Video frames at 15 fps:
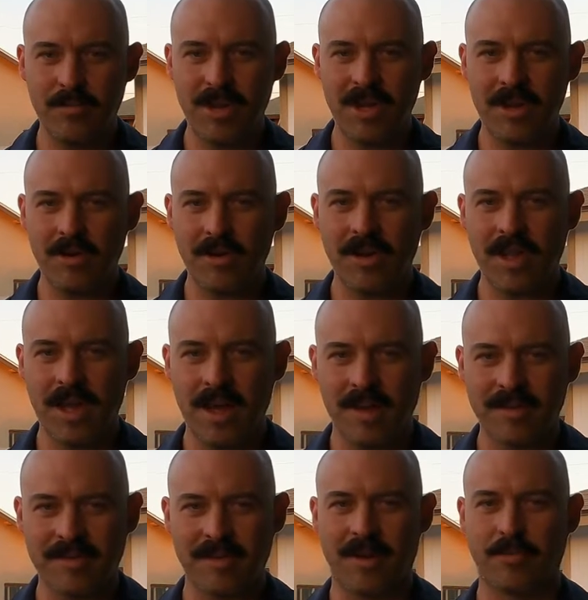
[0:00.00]
me your
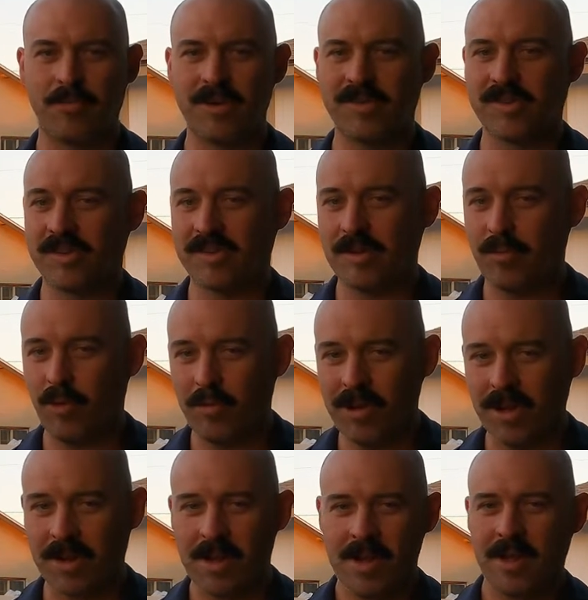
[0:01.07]
guess on which system will
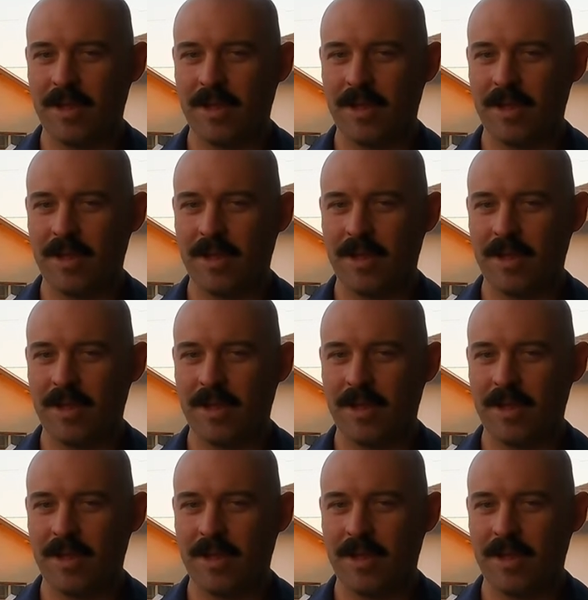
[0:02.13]
win.